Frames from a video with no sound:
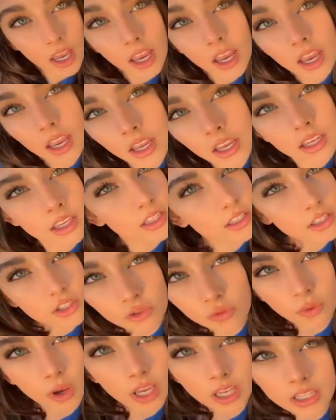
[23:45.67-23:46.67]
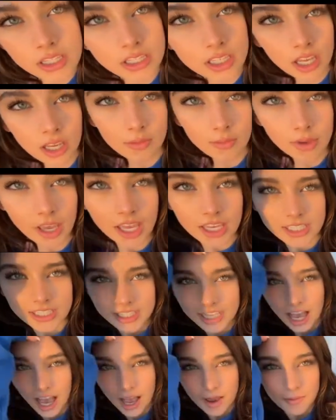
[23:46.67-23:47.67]
And it's so crazy because when you look at it, you're
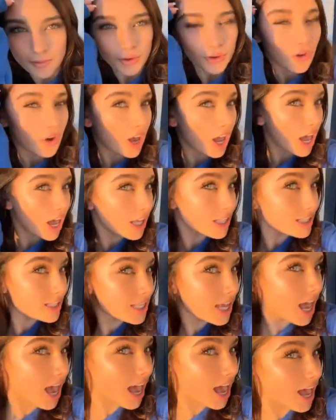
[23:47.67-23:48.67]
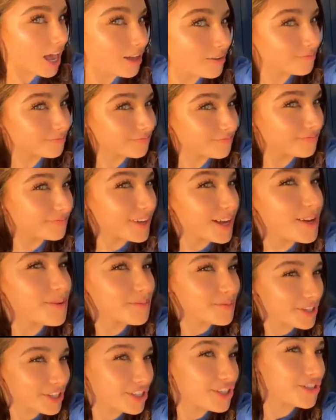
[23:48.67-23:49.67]
thinking, oh, this is all fake. Nope.
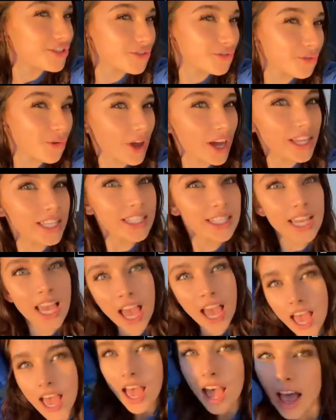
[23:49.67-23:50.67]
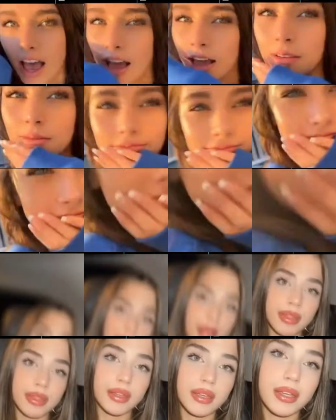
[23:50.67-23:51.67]
No, no, no. I'm telling you,
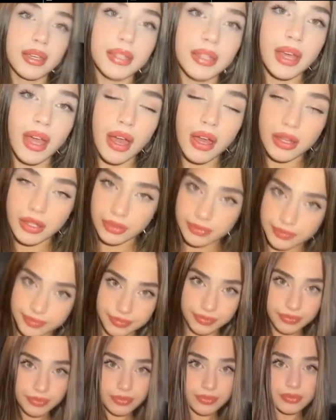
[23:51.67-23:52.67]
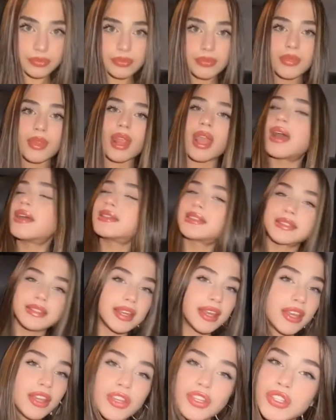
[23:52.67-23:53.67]
I, man. And it's just
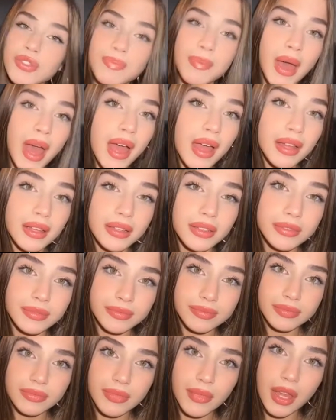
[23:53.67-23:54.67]
like, that's what it is.